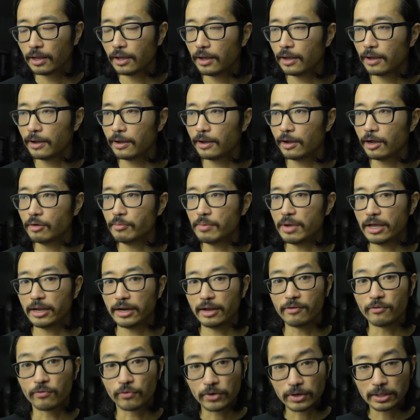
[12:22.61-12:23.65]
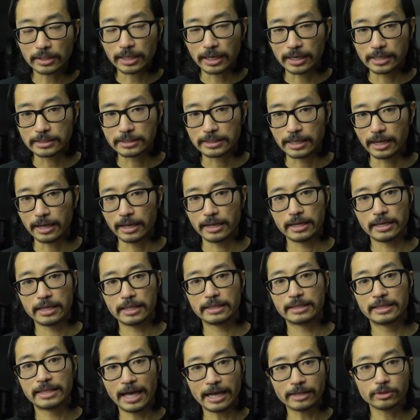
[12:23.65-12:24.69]
And I realized that
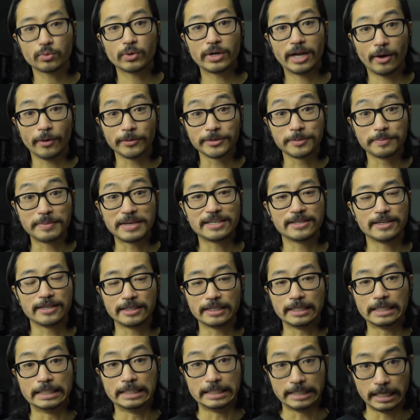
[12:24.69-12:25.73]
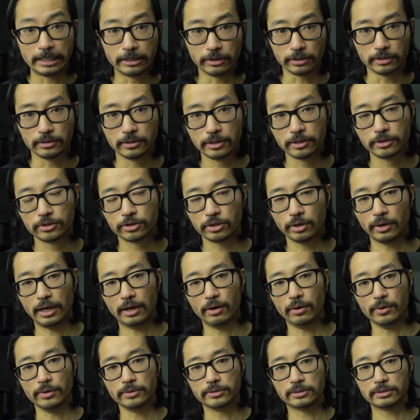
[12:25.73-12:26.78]
that's when I was making dinner. So
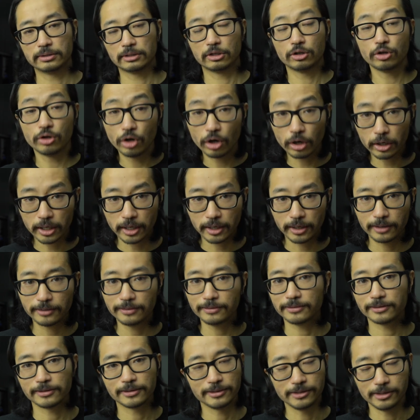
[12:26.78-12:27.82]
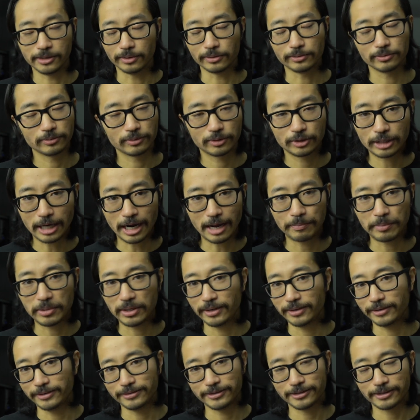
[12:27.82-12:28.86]
I was cooking, you know,
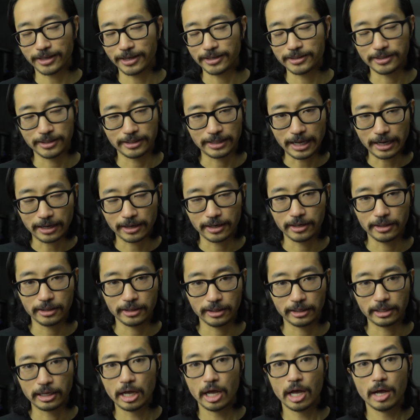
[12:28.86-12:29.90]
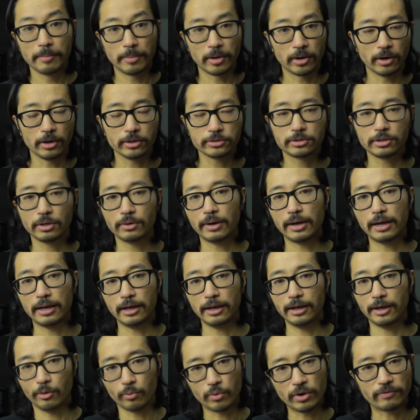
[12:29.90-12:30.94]
chopping, slicing, that kind of thing. But
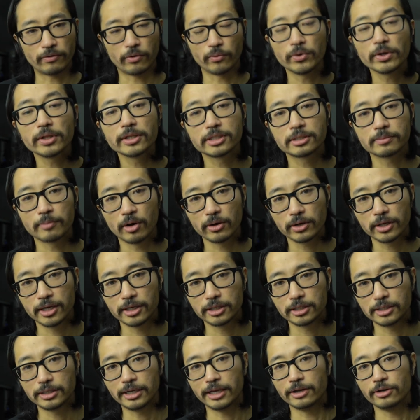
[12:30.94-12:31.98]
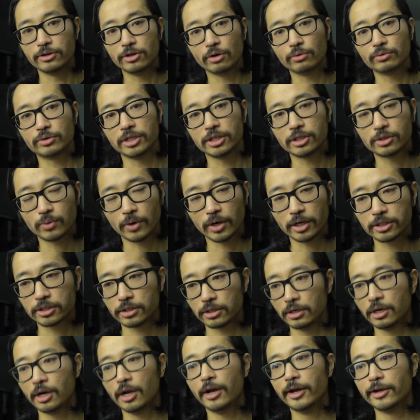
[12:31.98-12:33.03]
also we have a really small kitchen and no
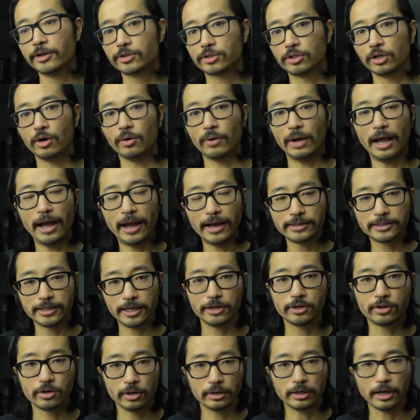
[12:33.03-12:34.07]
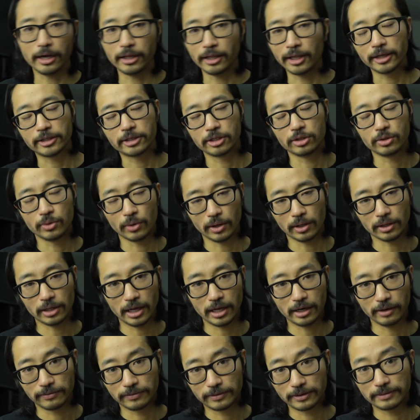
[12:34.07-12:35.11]
dishwasher. So as I cook, I like to do a
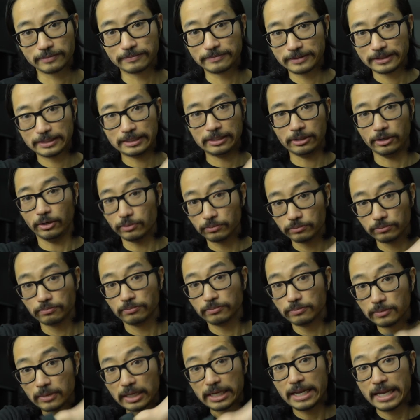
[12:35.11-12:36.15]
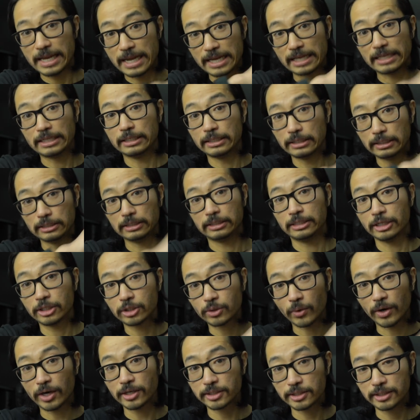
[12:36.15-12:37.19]
lot of, you know, hand
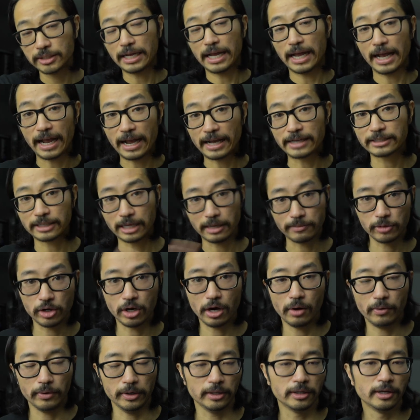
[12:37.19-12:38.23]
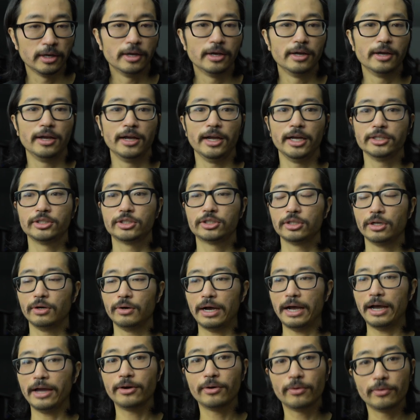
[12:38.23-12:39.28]
dishwashing as I'm going. And
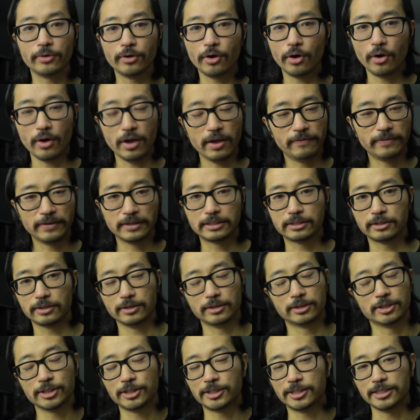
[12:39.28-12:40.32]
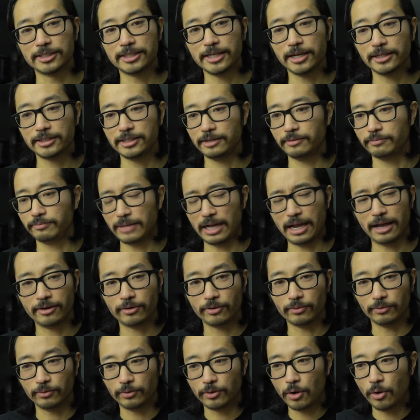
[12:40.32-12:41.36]
so I don't know if it's just detecting, I
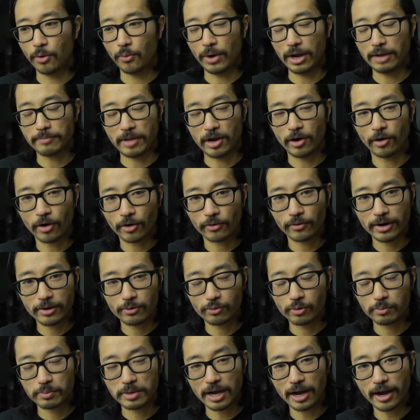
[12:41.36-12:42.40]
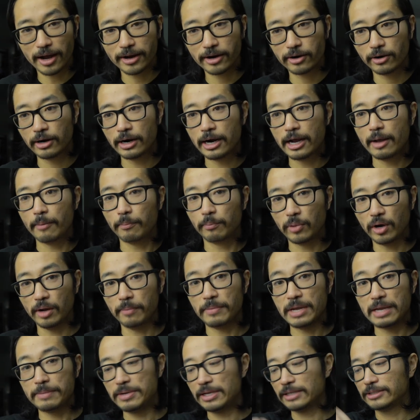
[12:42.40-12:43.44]
don't know why my heart rate would be higher,
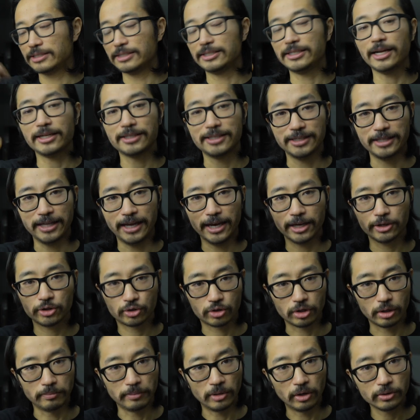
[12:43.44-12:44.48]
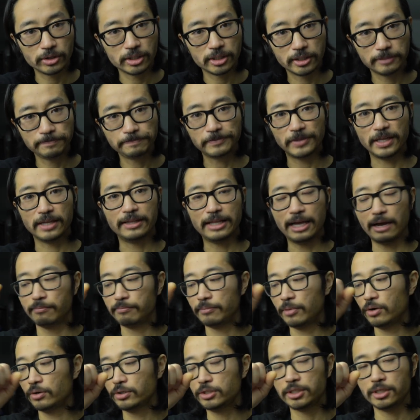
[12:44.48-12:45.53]
but maybe it's detecting the extra motion, and that
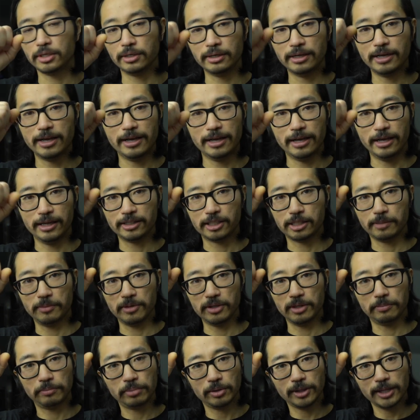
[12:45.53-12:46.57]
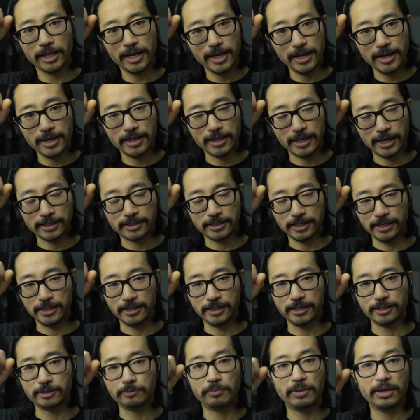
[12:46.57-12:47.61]
motion and some of the play that's
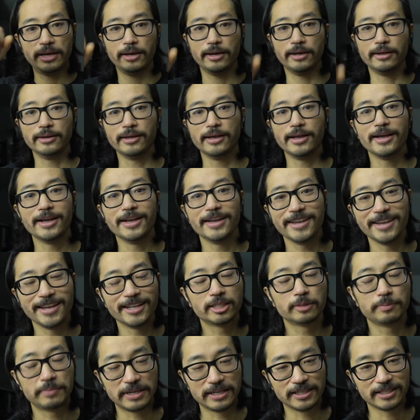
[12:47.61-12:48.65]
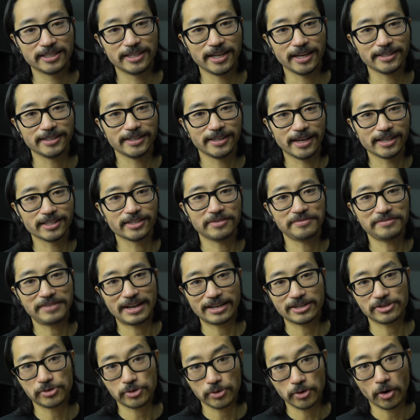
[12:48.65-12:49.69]
in this band, it's being detected as a
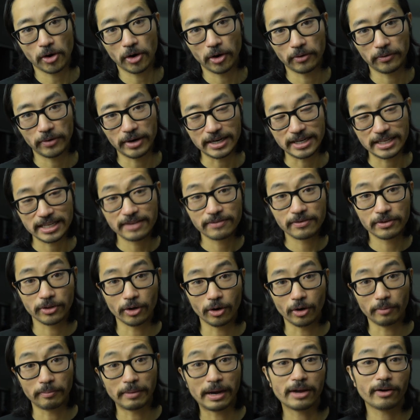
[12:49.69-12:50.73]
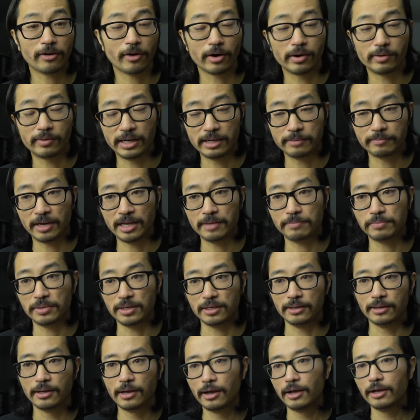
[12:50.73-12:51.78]
faster heart rate, even though my heart rate might
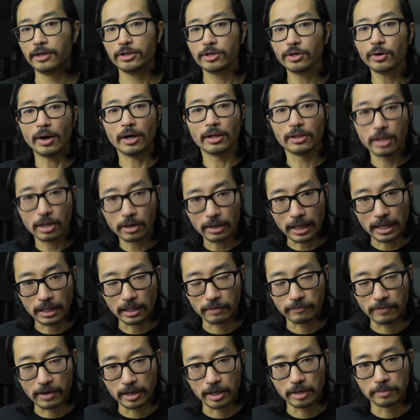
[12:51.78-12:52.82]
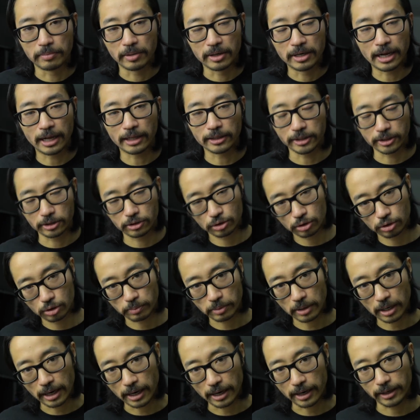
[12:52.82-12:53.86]
be, you know, a little elevated, but not like
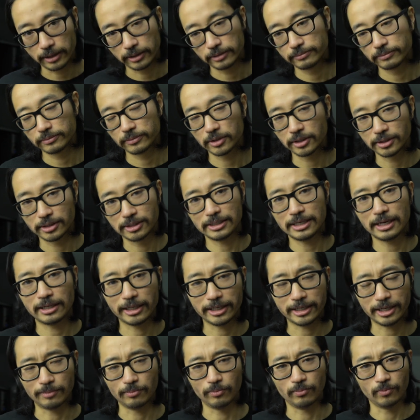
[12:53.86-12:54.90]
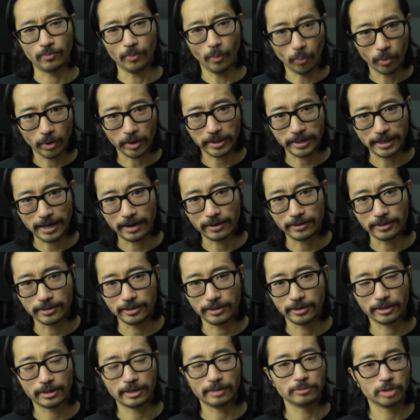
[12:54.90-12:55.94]
super high, because it's not like I'm working out in
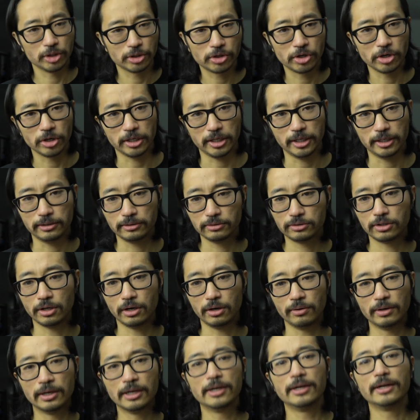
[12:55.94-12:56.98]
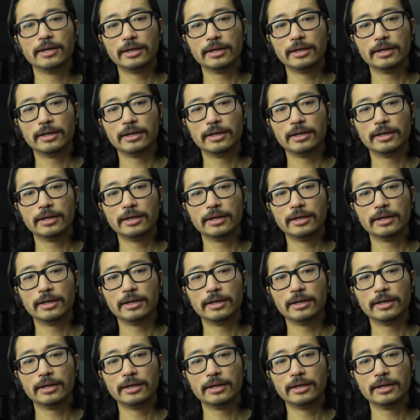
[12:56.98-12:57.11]
there, I'm just cooking. So